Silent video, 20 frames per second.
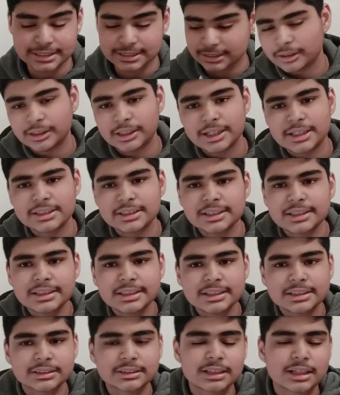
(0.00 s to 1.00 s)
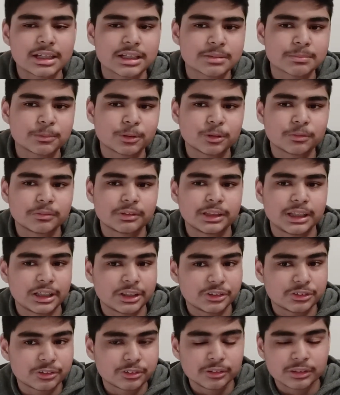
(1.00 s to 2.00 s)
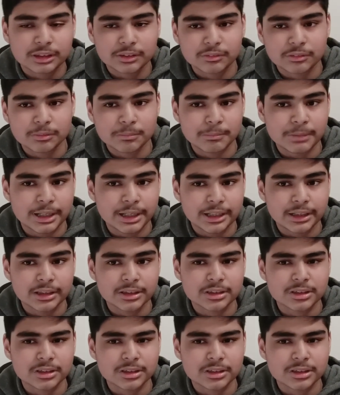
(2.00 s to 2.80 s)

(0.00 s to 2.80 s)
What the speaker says: And I see this as more of an entry-level Mac,